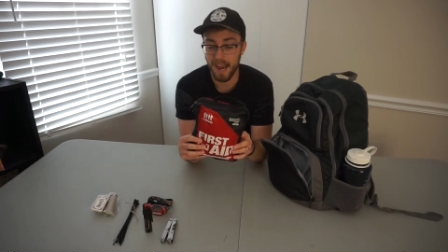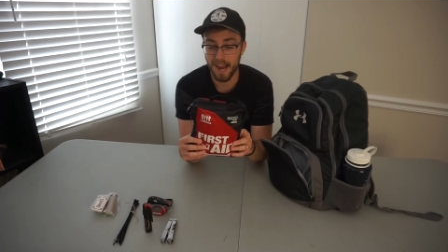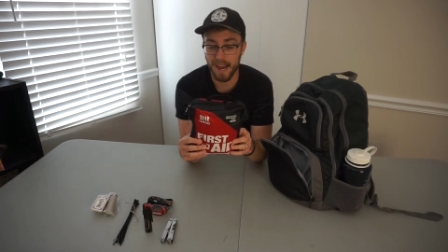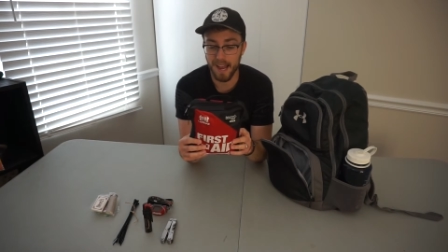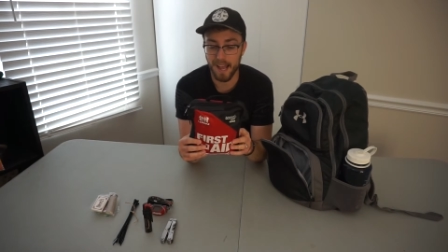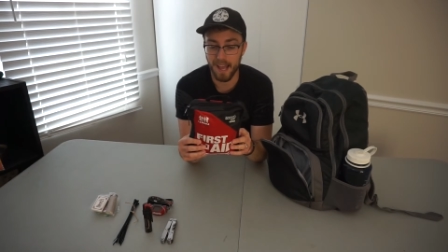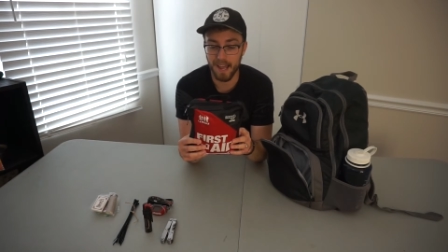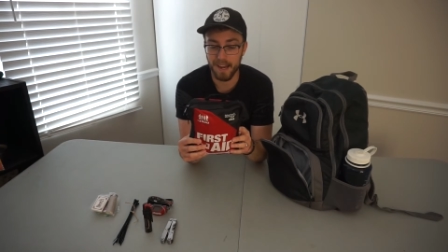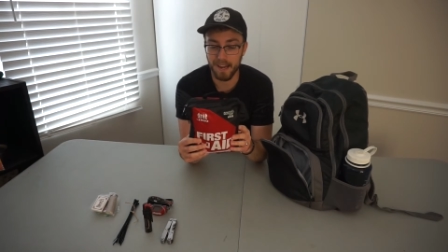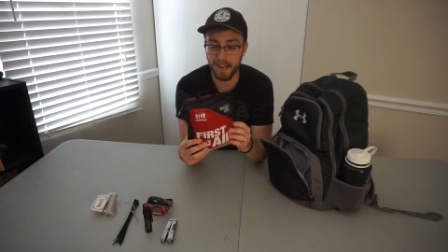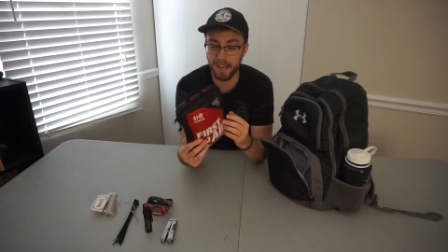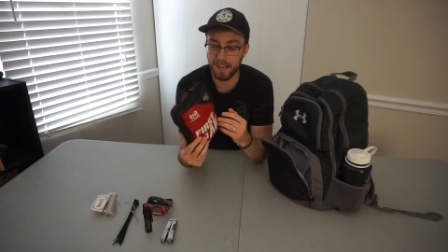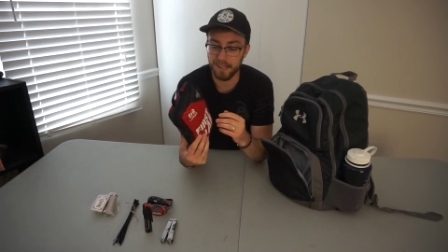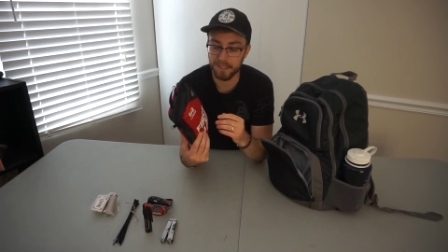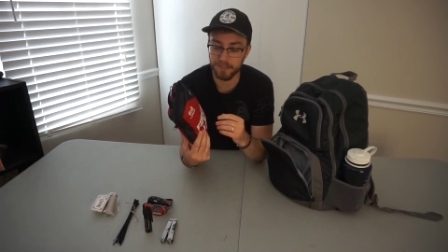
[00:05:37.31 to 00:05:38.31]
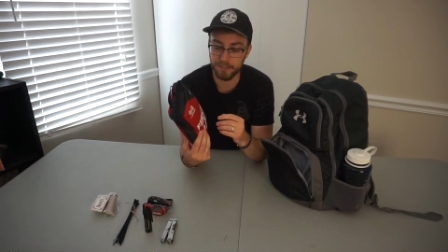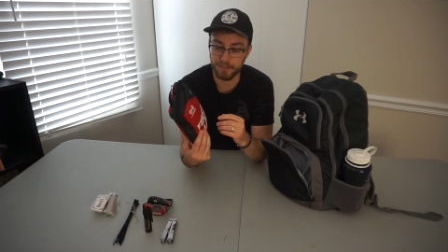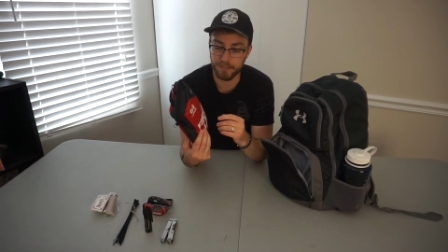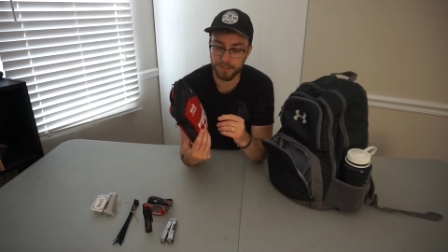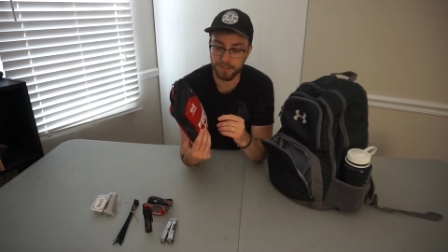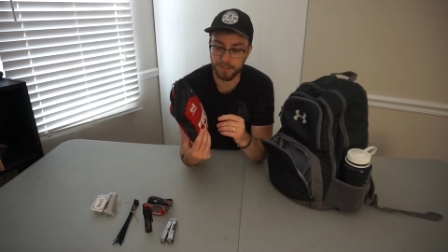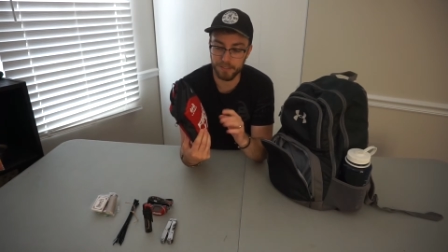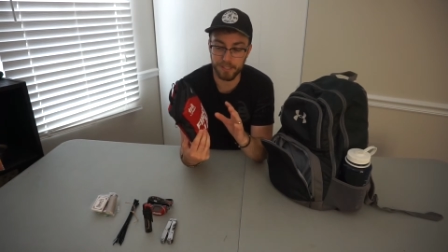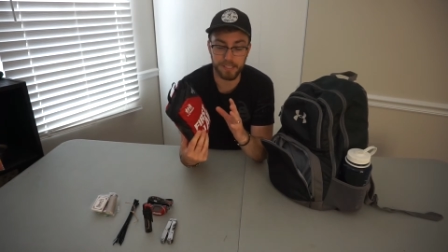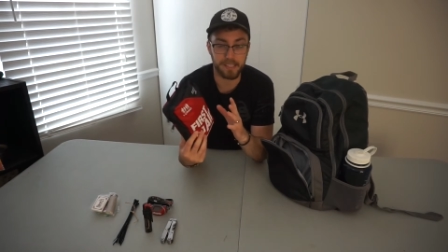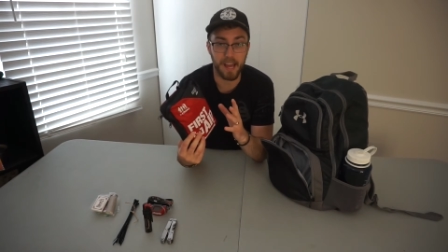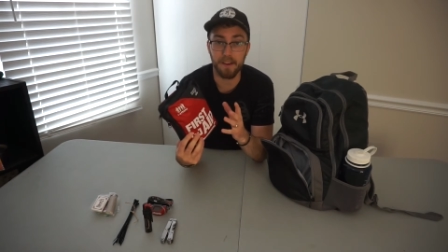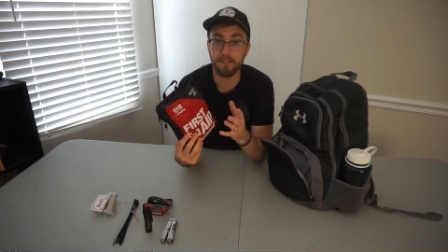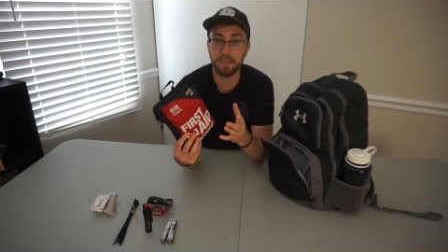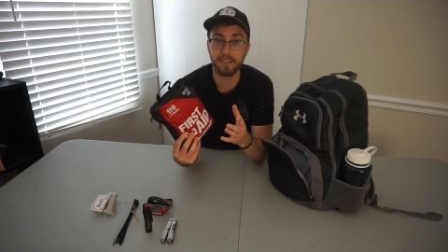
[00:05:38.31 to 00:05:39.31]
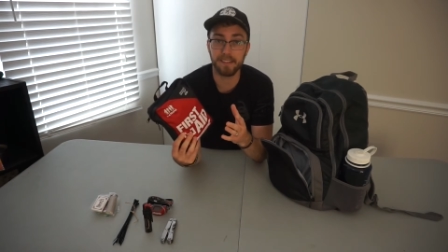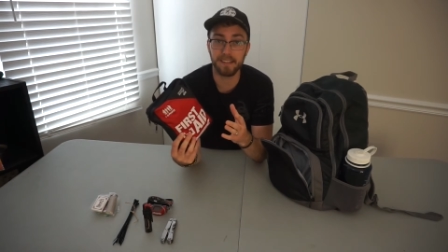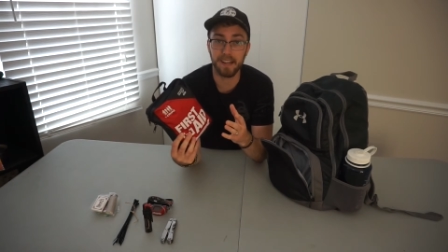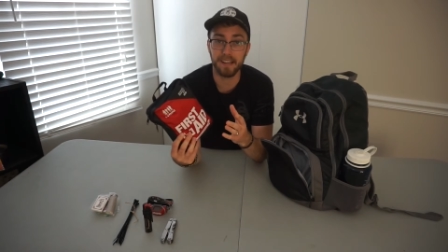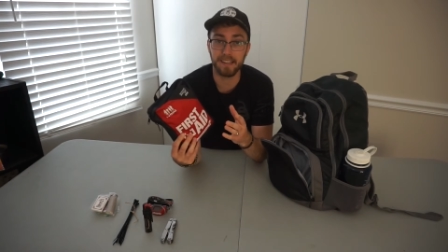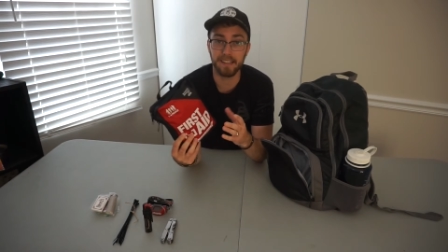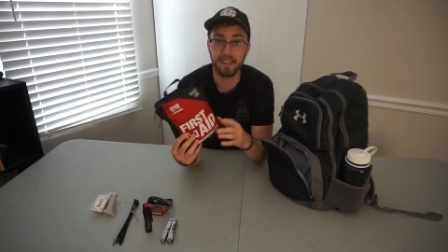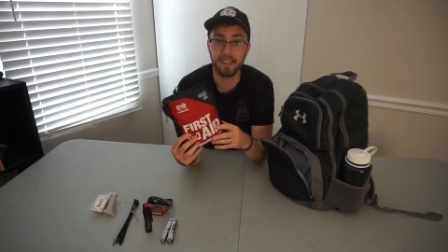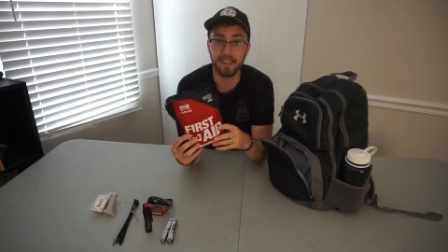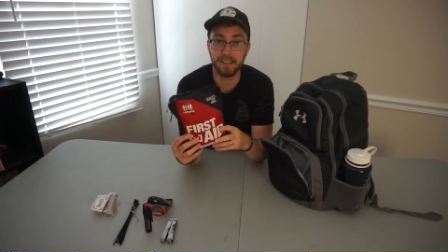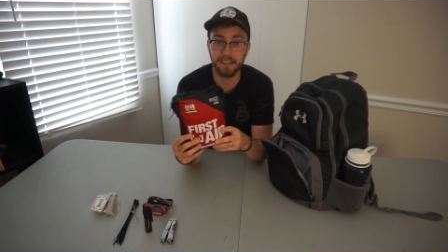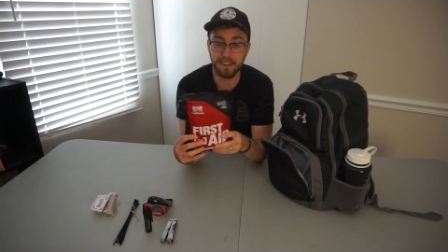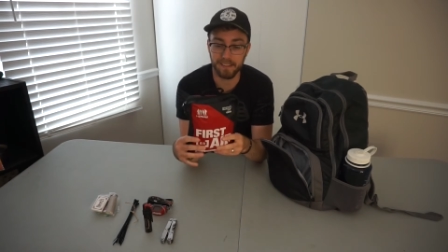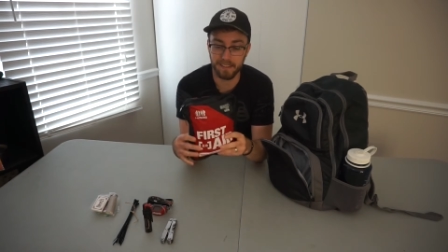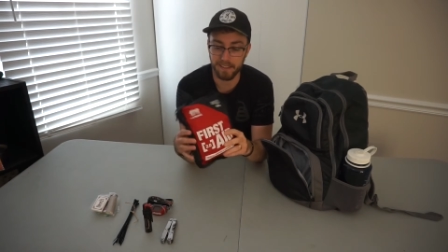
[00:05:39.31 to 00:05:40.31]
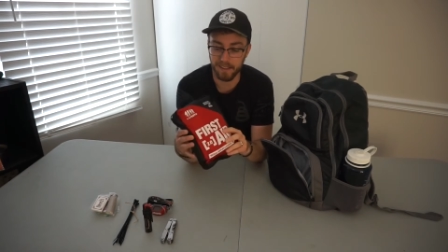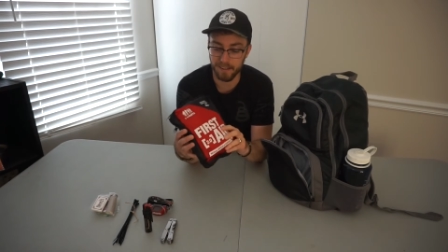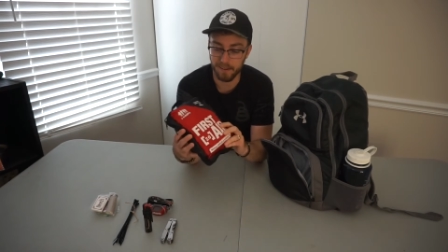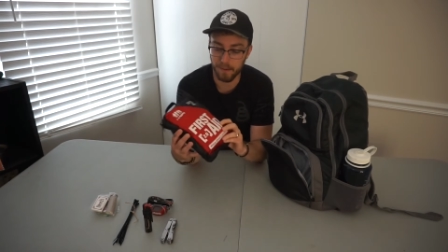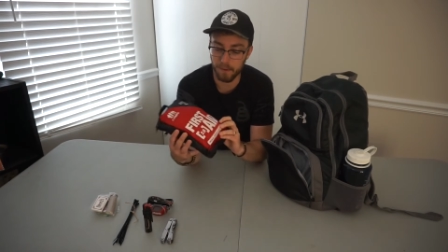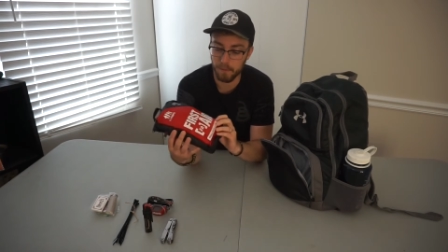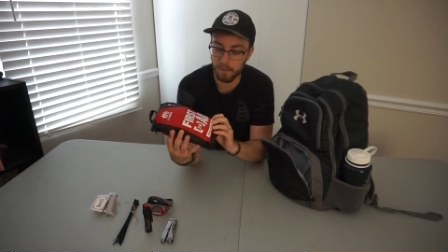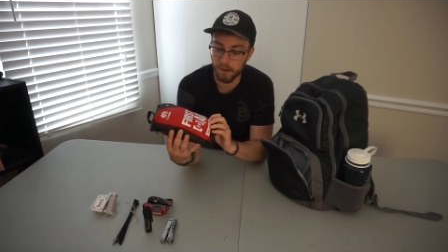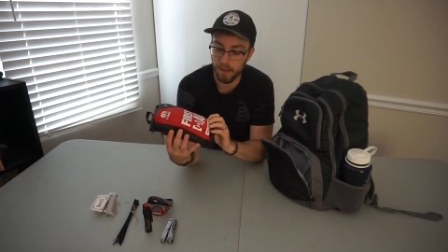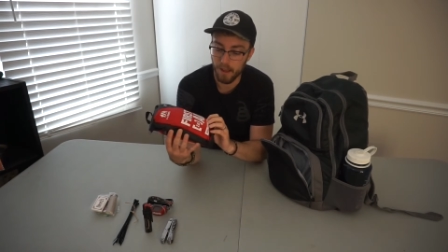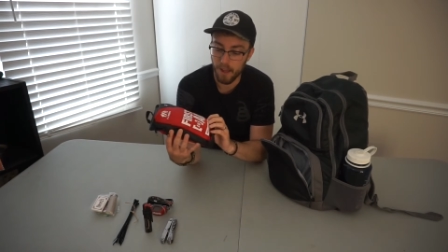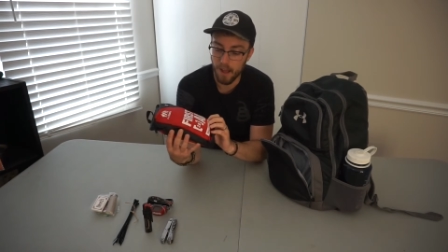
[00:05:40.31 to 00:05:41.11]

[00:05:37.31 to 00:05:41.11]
and it just has everything I need and nothing I don't.